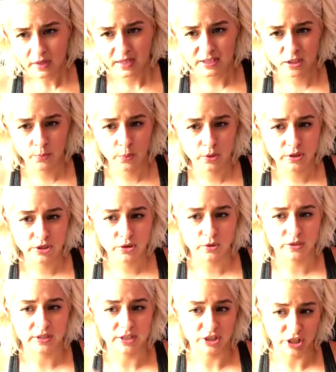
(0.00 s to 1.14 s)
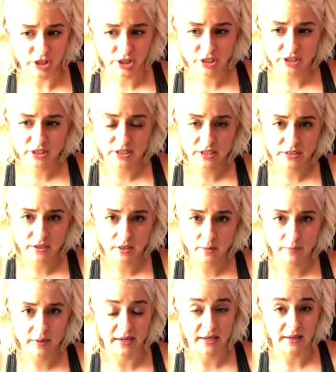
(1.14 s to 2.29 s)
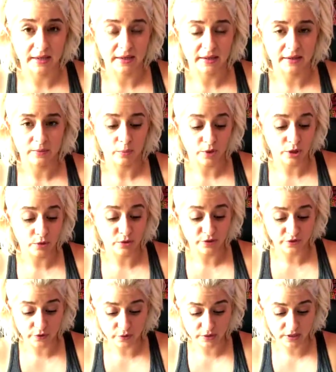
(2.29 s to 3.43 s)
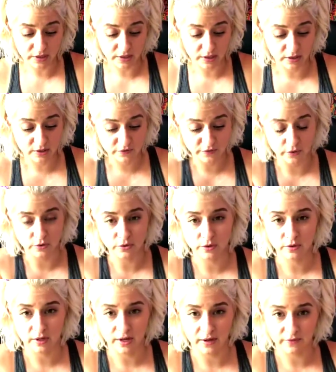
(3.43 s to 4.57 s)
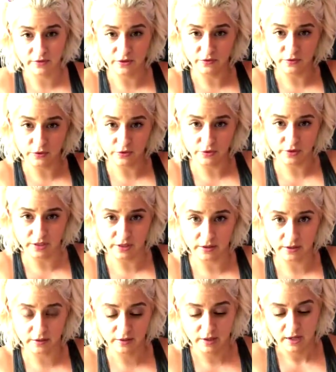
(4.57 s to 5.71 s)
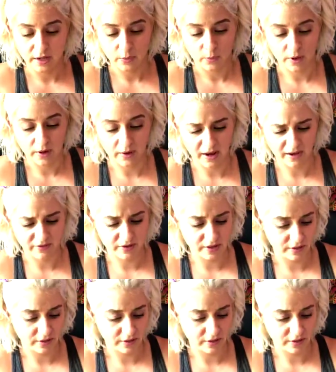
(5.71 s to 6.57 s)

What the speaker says: it supports your digestion system. And when you diffuse it in a diffuser, I have the diffuser here. What do I have in